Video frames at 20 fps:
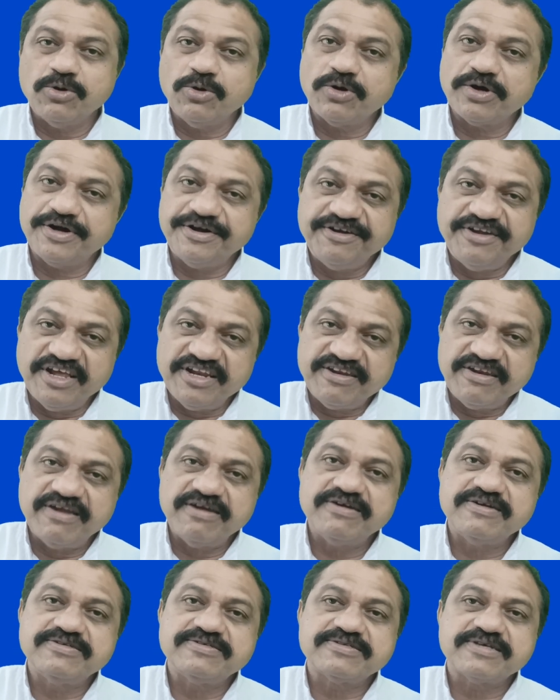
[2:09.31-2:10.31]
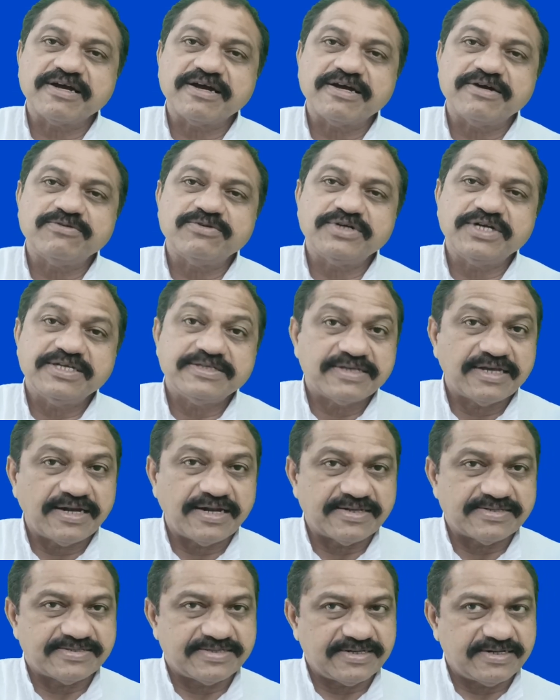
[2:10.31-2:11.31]
or debtor's account is an
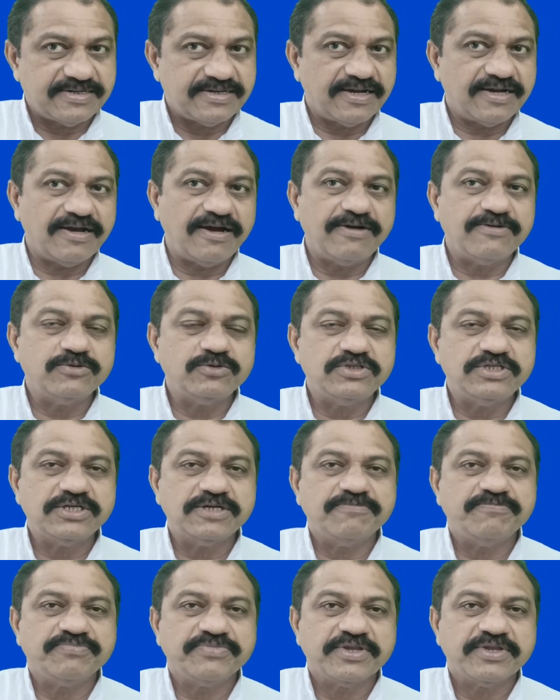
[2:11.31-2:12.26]
asset account.